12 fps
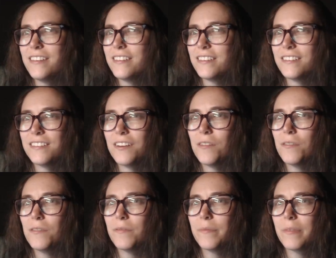faces
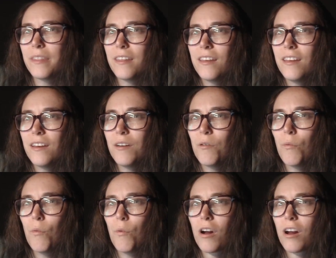don't
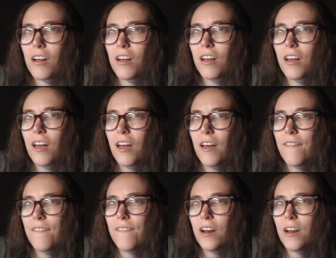work
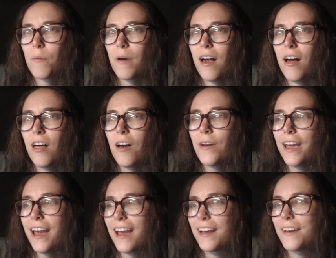very well.
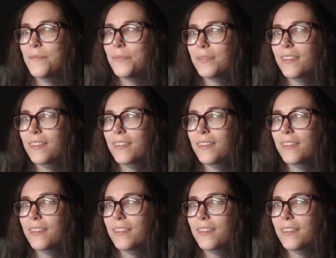Okay.